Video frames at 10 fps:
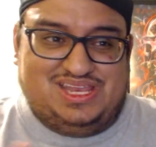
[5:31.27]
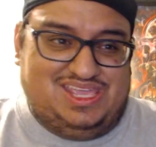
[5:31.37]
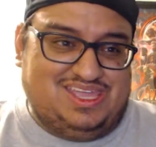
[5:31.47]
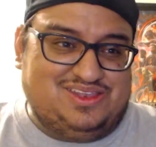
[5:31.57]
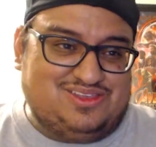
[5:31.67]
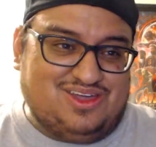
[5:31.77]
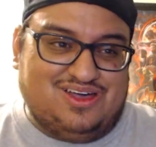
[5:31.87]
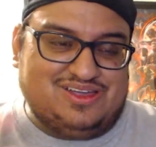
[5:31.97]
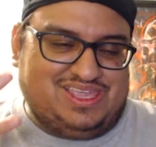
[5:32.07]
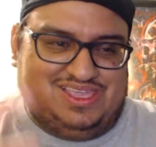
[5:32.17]
and
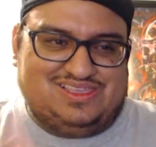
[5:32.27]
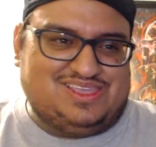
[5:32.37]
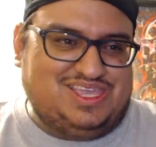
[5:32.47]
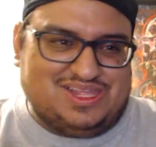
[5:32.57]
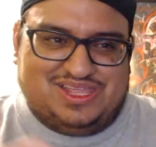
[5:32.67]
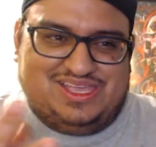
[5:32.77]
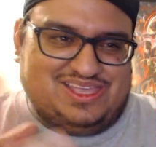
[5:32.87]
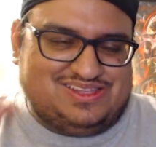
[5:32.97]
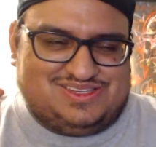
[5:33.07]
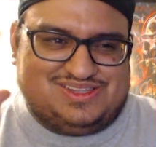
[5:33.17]
dog killing,
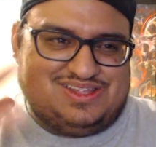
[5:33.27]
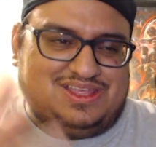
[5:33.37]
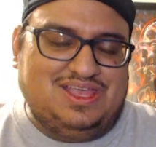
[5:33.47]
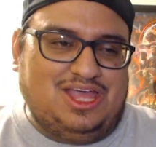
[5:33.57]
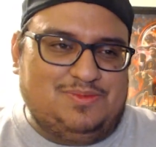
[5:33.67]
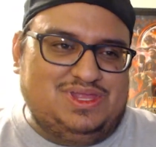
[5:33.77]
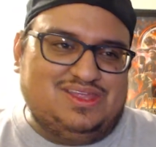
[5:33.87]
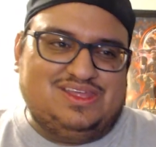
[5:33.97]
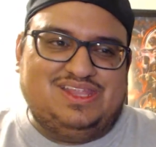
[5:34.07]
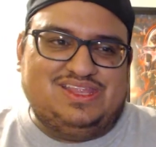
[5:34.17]
and I
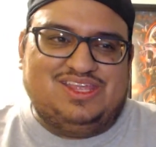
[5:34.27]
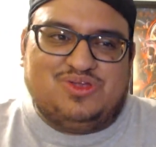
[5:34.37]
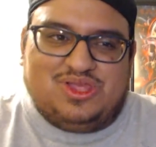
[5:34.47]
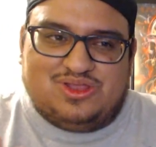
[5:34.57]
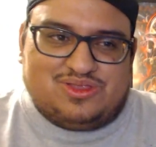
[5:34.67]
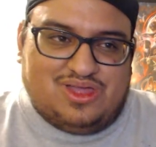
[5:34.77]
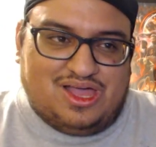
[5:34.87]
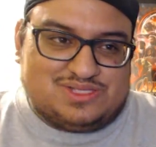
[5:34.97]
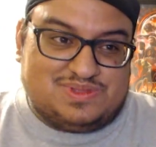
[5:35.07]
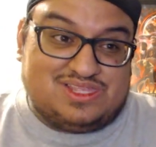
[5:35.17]
mean, they don't kill the dogs,
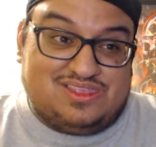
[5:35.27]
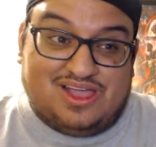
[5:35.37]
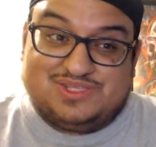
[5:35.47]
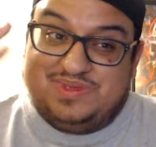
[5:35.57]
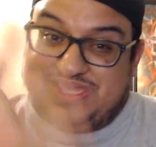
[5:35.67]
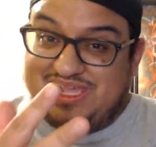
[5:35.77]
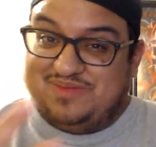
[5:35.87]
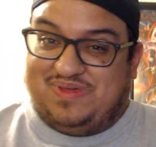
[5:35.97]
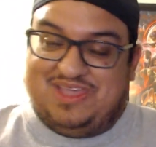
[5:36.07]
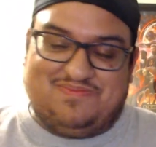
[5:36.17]
but the dogs be killing
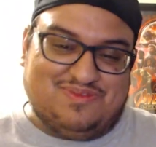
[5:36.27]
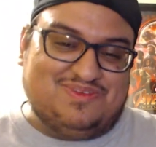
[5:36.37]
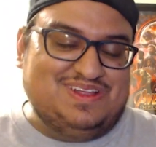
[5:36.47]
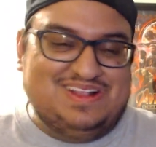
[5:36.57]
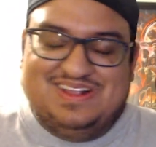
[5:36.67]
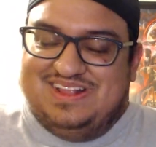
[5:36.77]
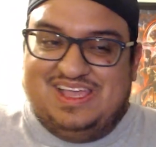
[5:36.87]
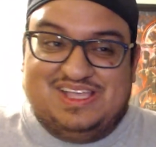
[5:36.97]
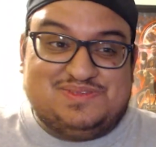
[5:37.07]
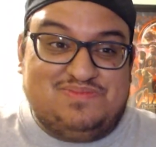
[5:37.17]
people.
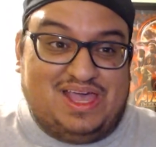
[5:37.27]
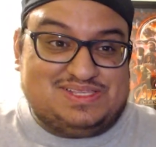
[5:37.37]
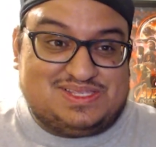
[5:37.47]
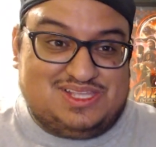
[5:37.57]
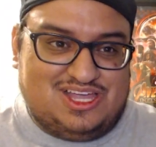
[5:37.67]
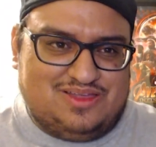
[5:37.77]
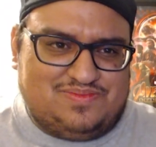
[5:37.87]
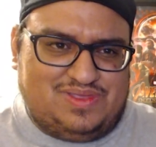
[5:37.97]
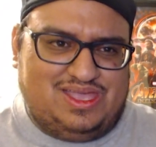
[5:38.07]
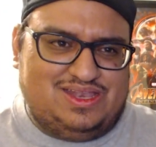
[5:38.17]
It's messed up.
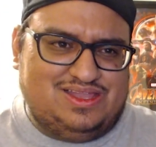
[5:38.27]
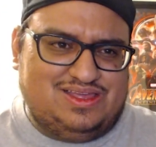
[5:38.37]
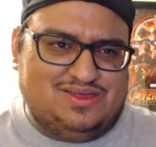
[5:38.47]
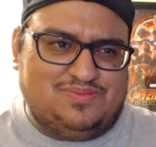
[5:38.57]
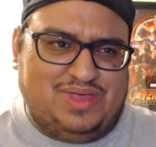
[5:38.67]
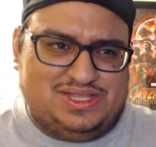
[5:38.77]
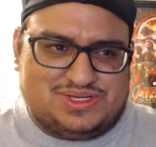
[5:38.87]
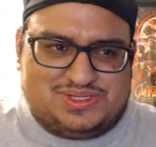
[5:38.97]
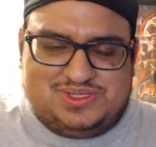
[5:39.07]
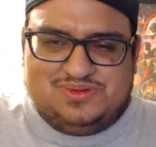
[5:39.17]
And Patrick
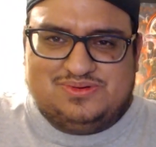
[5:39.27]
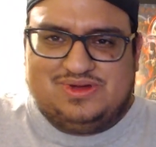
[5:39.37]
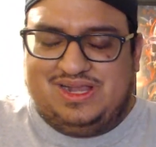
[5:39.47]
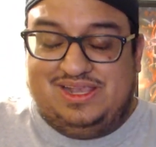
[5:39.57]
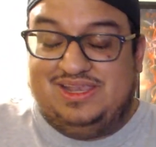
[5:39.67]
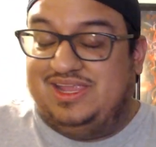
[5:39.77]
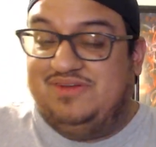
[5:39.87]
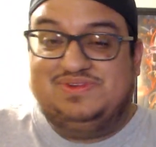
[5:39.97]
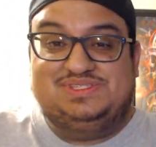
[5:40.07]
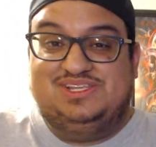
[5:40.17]
Stewart, I've never
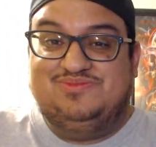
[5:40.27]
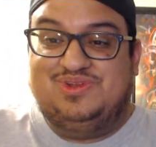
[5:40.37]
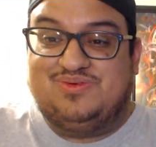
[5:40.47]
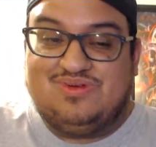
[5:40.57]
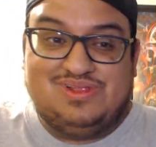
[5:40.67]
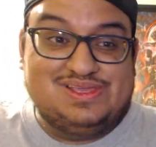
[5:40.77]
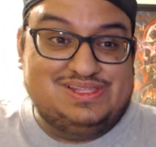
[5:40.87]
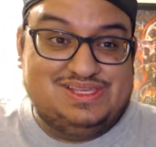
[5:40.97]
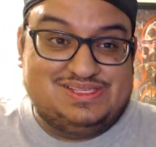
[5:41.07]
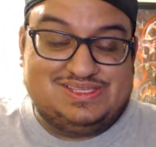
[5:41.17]
seen him in a role like this.